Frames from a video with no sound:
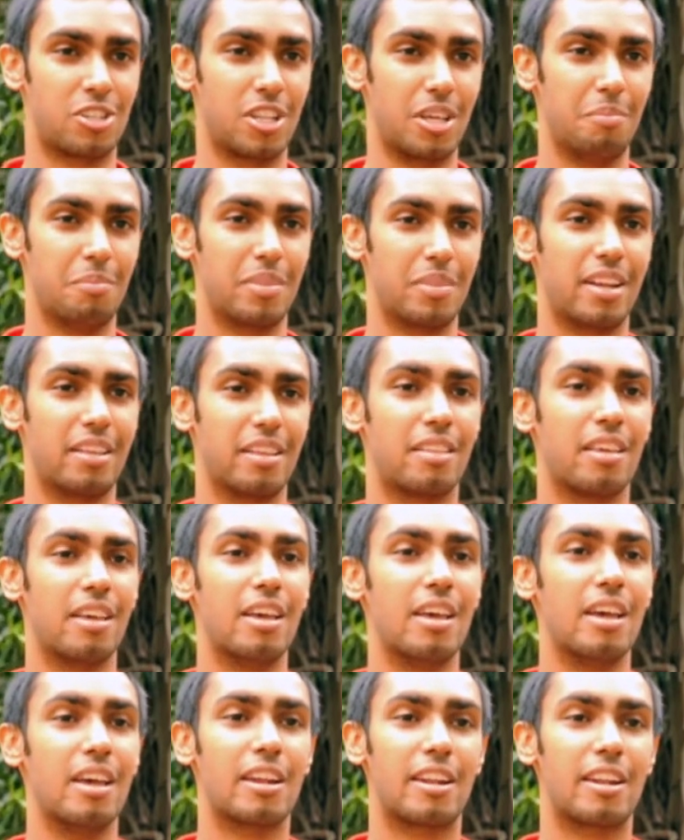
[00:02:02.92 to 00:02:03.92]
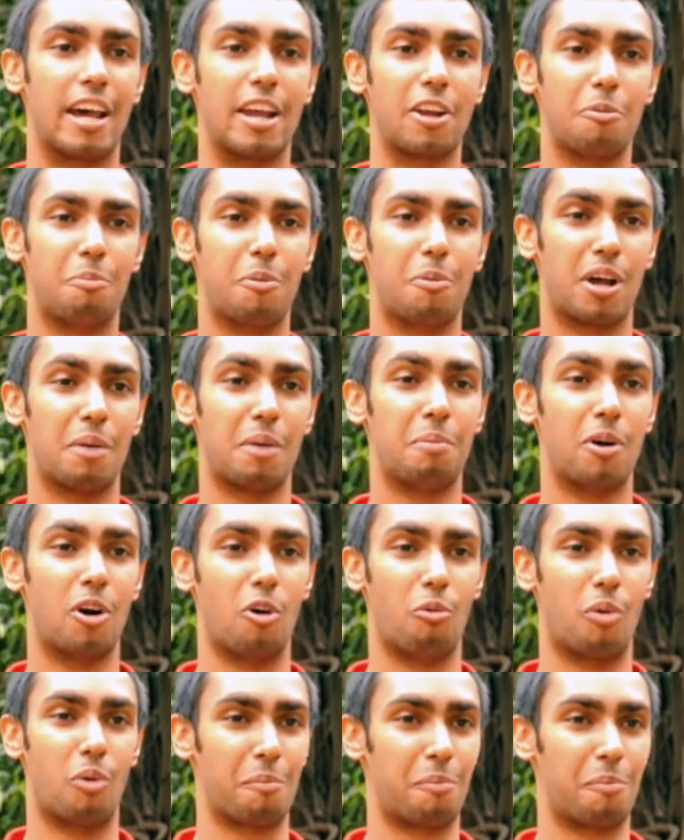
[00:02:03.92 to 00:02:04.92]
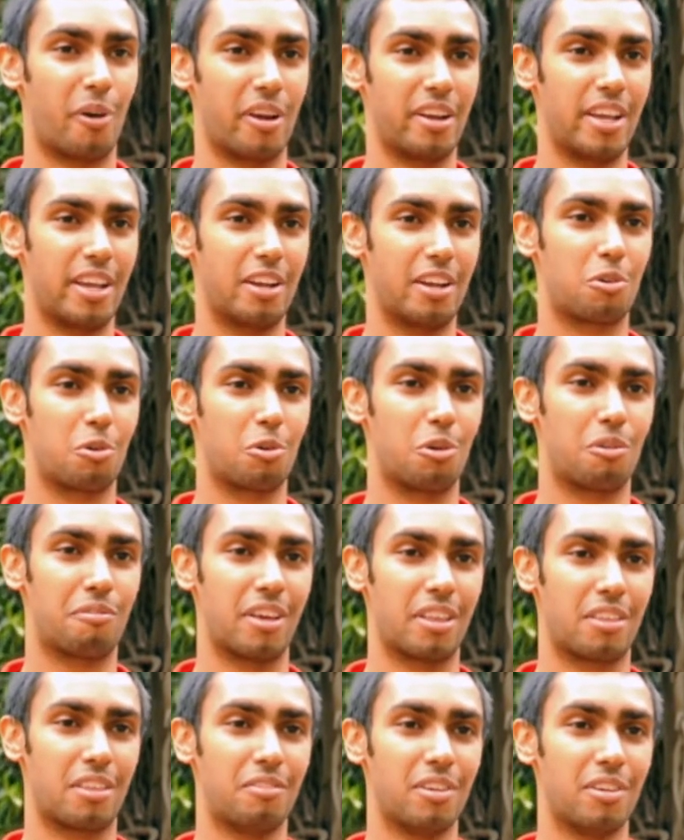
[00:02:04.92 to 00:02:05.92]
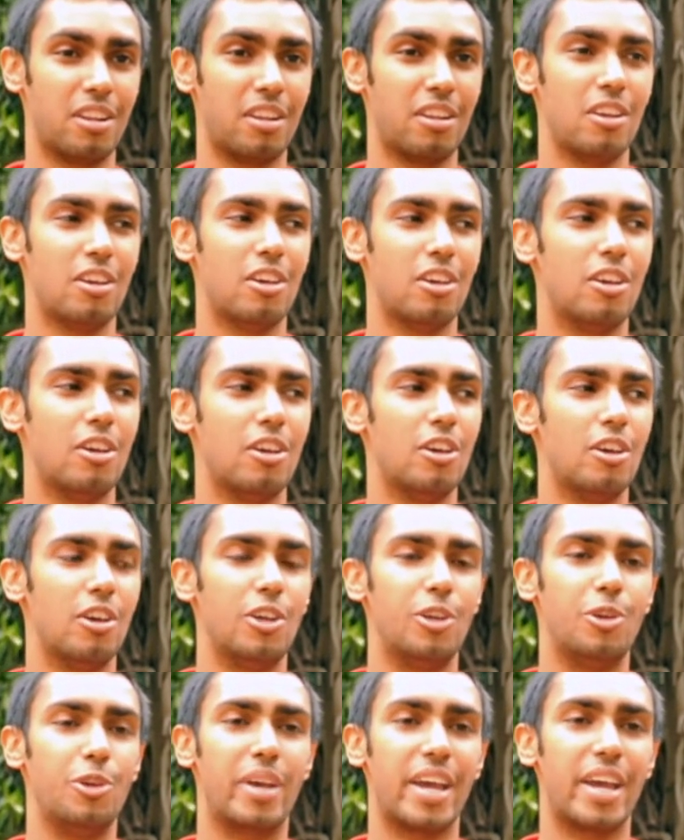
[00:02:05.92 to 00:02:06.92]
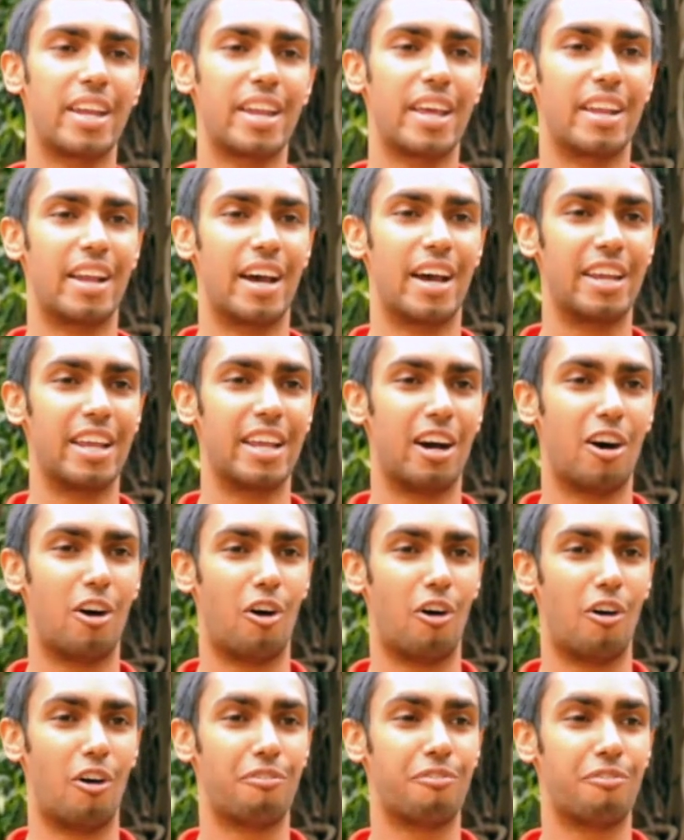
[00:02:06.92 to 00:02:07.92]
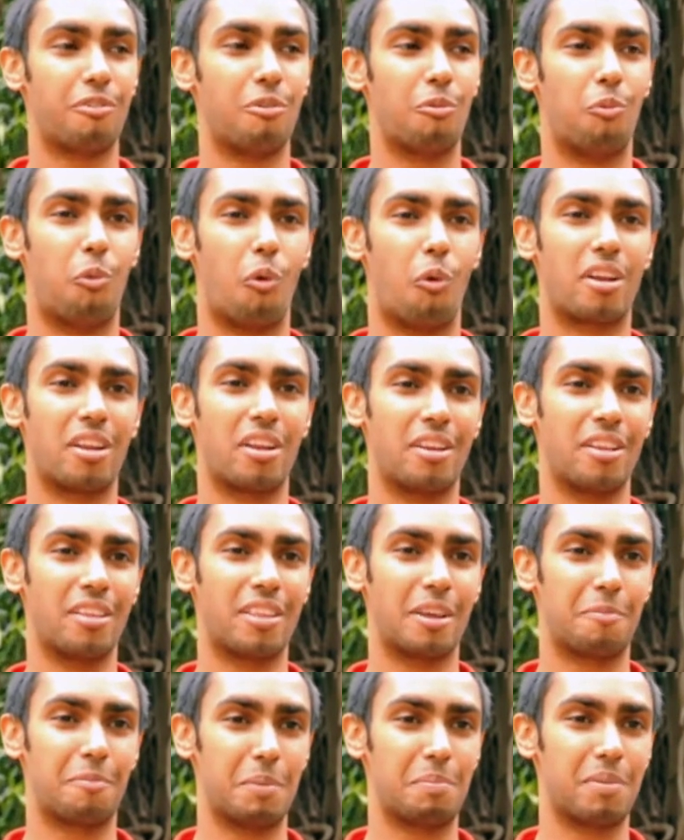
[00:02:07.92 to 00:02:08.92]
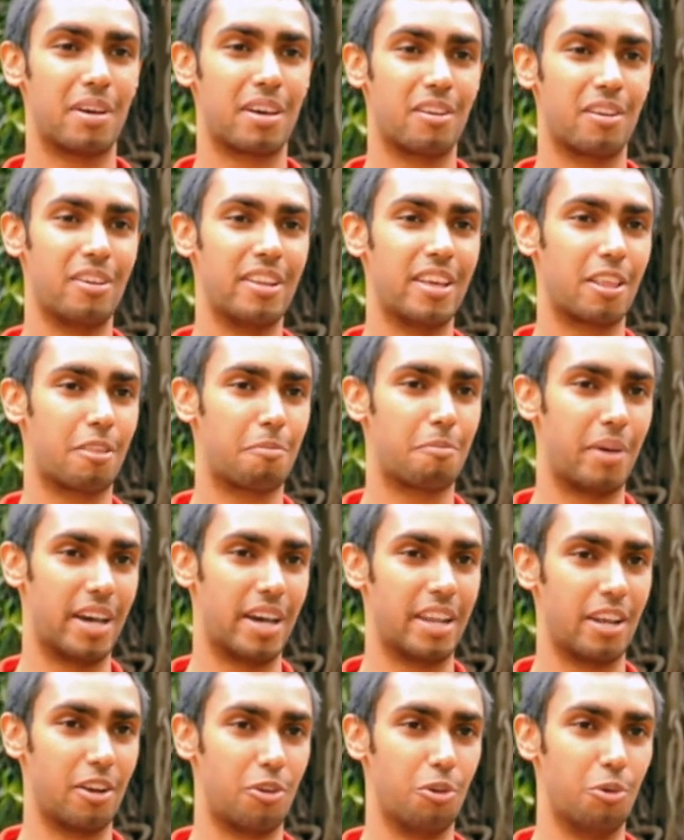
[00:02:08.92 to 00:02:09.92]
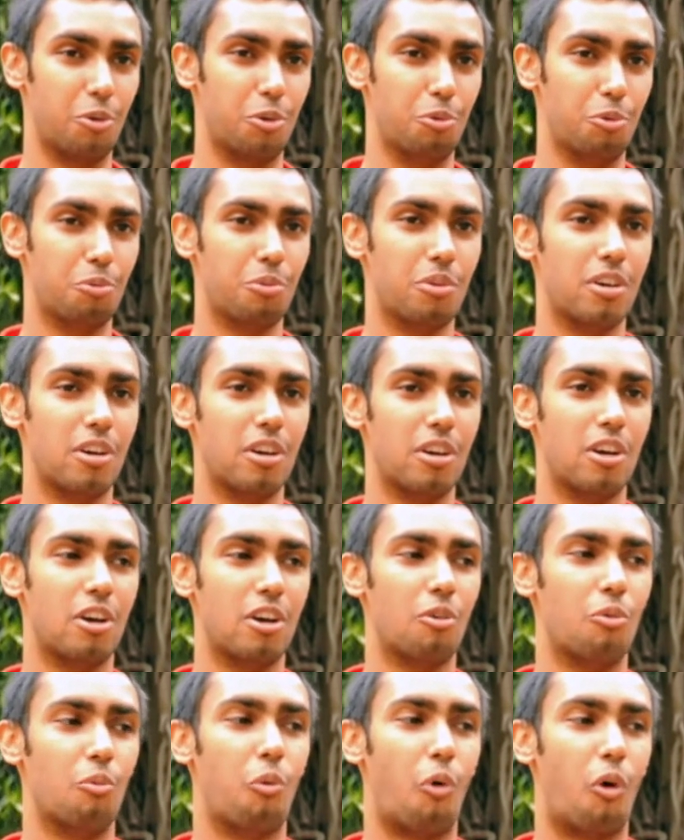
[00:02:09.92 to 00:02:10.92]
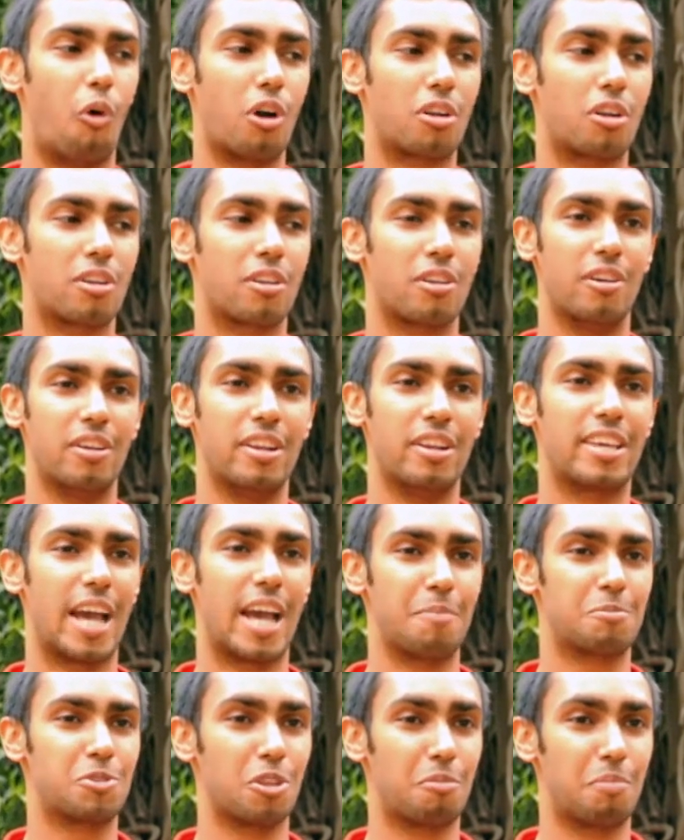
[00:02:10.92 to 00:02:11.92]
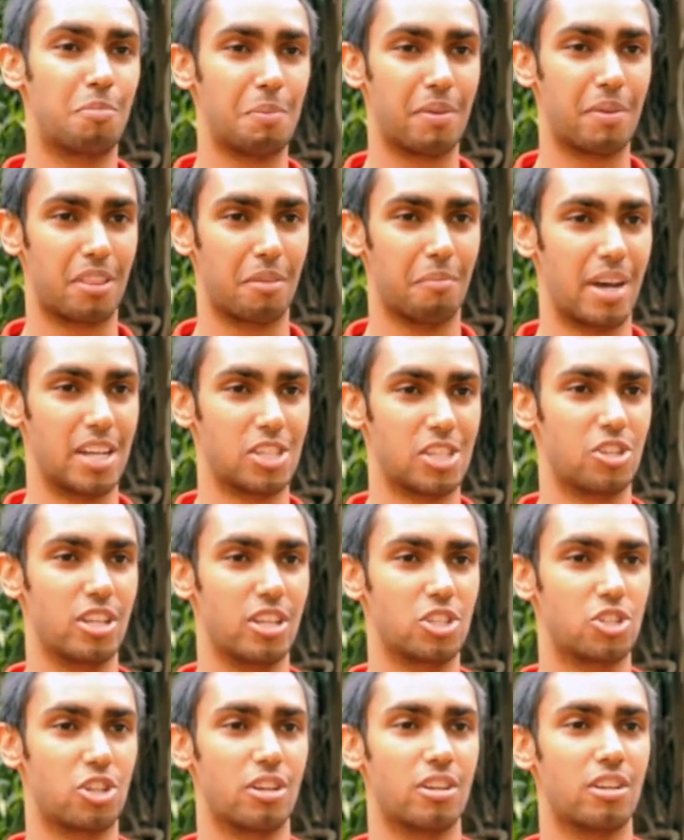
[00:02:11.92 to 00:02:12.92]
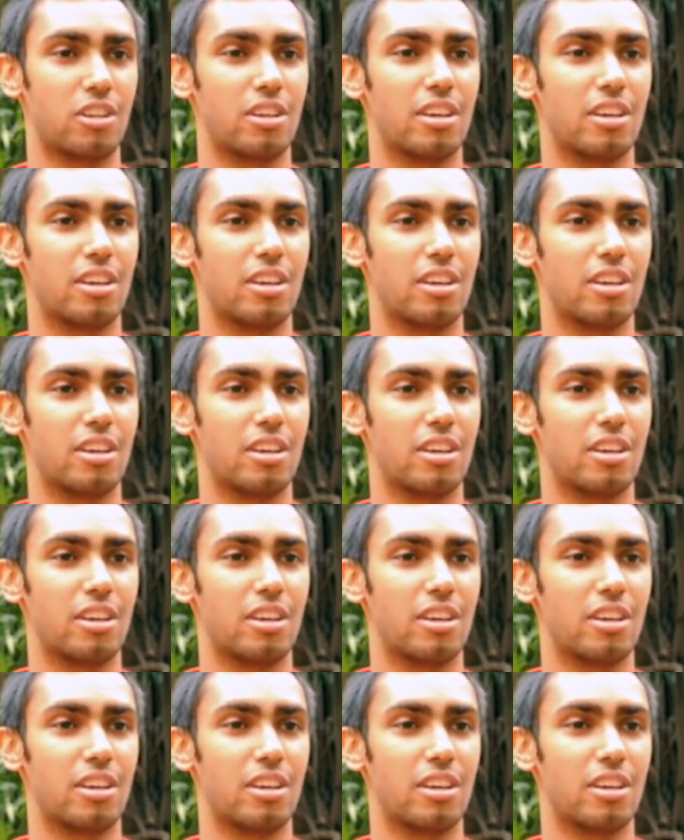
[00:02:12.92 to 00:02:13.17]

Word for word: team that is trying to put up a 1.8 crore festival, you get an idea of what it is that people are really aspiring to do, what really captures people's imagination.